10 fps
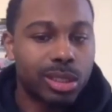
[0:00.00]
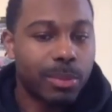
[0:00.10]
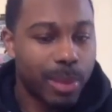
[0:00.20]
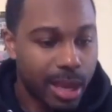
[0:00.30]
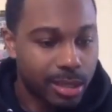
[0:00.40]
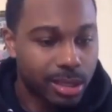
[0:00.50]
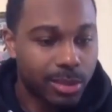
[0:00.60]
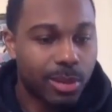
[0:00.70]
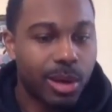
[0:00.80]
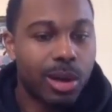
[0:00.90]
the
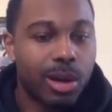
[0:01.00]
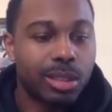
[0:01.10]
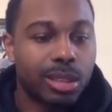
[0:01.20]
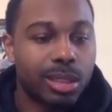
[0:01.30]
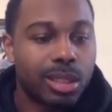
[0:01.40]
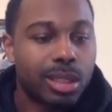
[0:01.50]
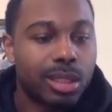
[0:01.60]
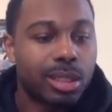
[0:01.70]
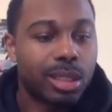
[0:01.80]
basketball, the yeah.